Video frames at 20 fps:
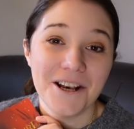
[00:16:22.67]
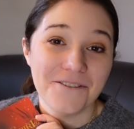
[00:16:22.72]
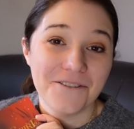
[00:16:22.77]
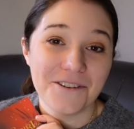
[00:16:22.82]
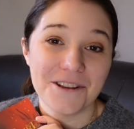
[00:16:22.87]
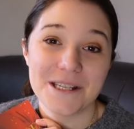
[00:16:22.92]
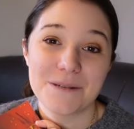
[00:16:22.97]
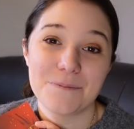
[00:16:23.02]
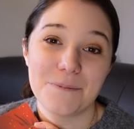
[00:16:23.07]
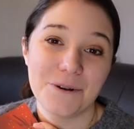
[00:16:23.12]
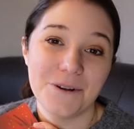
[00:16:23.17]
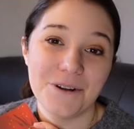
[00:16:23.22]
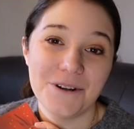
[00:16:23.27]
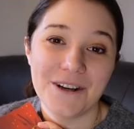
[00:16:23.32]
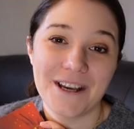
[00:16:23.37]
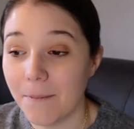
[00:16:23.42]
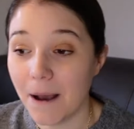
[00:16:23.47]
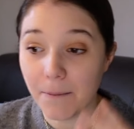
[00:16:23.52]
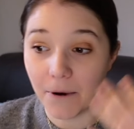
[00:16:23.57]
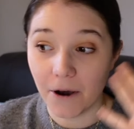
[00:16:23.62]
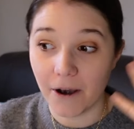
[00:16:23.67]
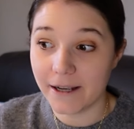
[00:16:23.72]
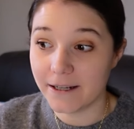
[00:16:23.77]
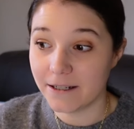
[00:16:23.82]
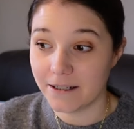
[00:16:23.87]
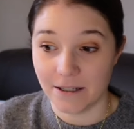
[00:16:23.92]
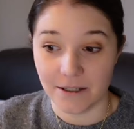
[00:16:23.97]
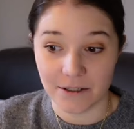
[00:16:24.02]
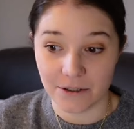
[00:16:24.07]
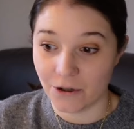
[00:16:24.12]
for this book. My
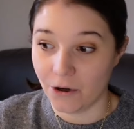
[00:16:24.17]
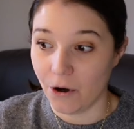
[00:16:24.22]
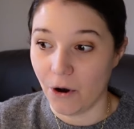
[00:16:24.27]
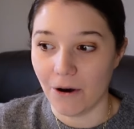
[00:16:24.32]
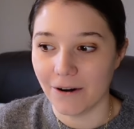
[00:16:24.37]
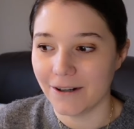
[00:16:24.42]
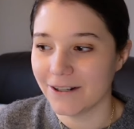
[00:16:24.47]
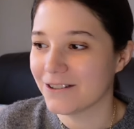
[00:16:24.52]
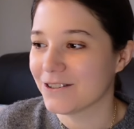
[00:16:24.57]
mind has gone,